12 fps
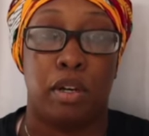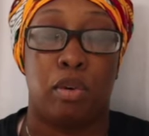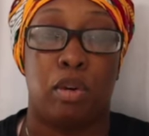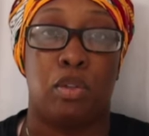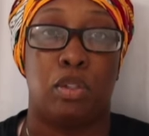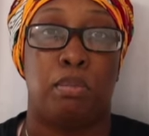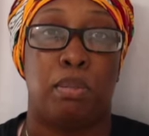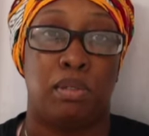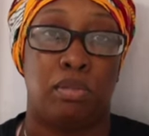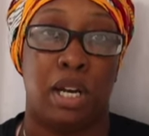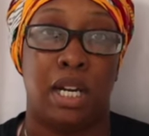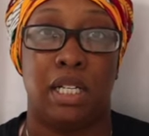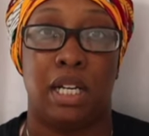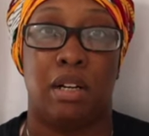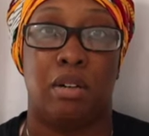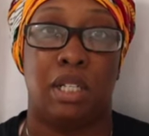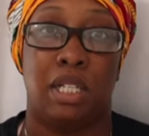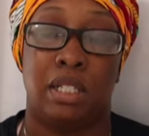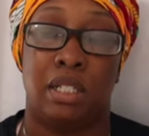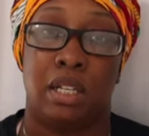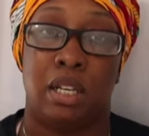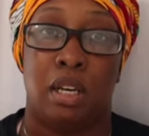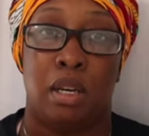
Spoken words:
grows, but right now it's